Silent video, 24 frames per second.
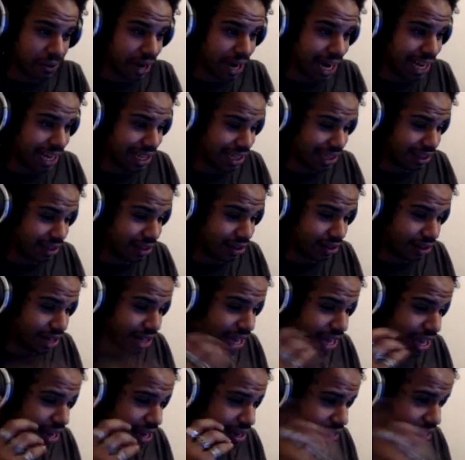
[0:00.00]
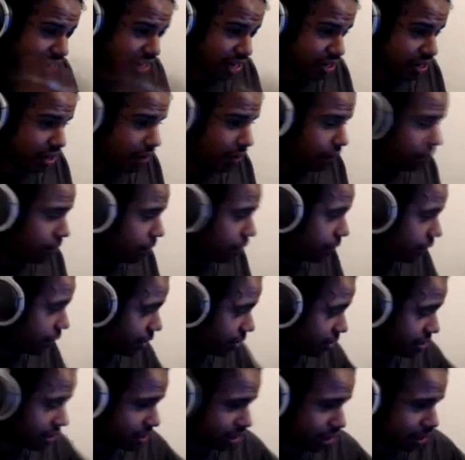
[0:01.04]
I literally had deja vu of
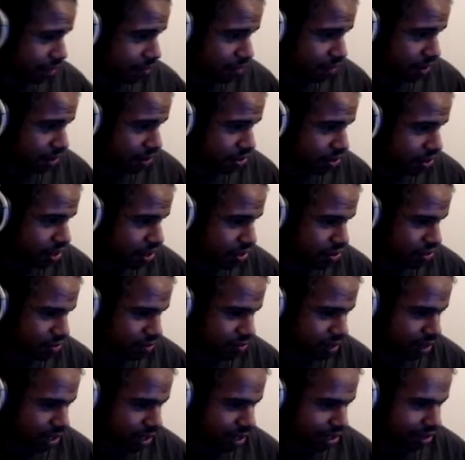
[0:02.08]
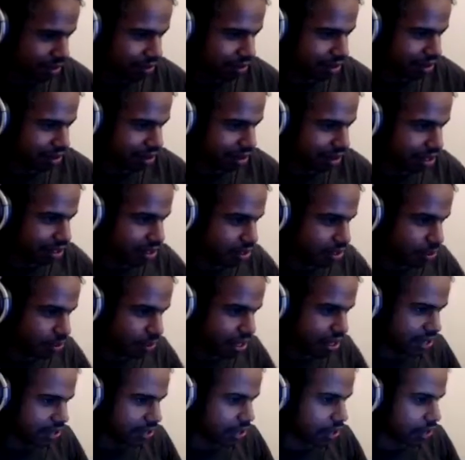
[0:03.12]
this. I'm pretty sure I dreamed it like two
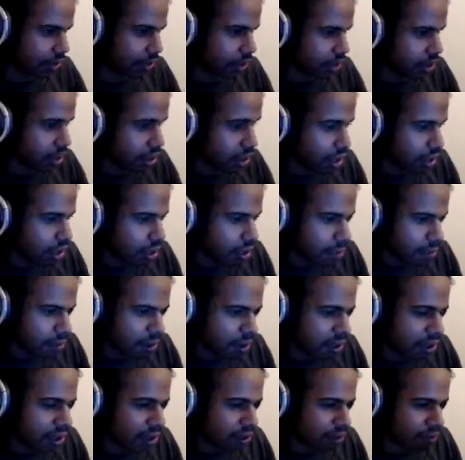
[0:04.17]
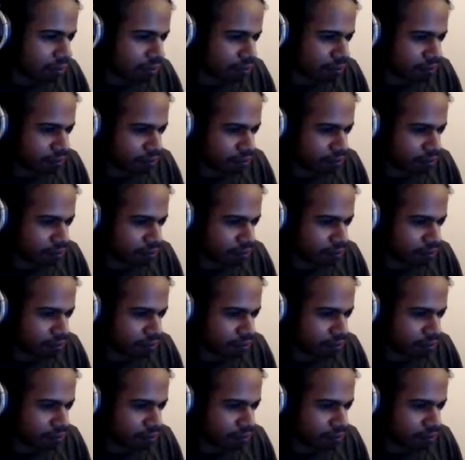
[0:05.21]
days ago. But, um...